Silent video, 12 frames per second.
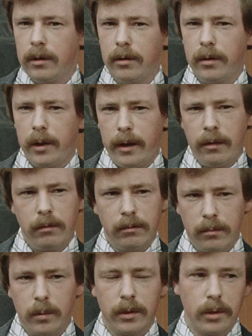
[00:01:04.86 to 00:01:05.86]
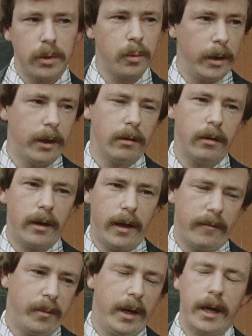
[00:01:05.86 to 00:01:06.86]
you know the of course we
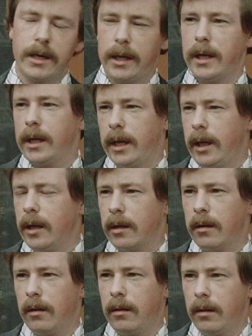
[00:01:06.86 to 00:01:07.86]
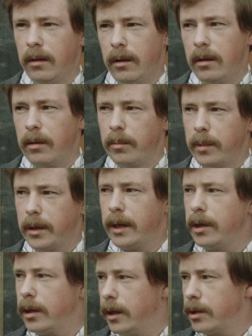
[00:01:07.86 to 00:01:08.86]
have to be 18 to get in
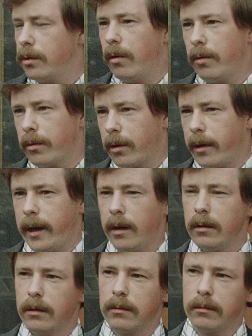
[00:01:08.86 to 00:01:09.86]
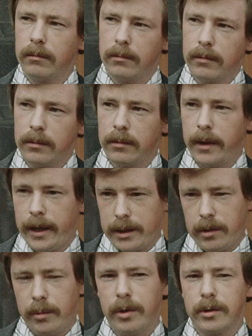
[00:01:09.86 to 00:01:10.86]
but then you get your older crowd and
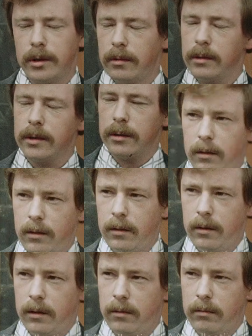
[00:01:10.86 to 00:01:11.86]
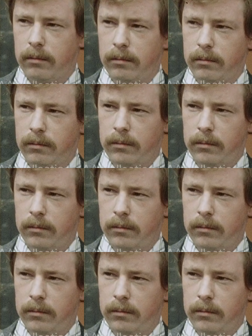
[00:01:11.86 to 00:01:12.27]
SMU students and things like this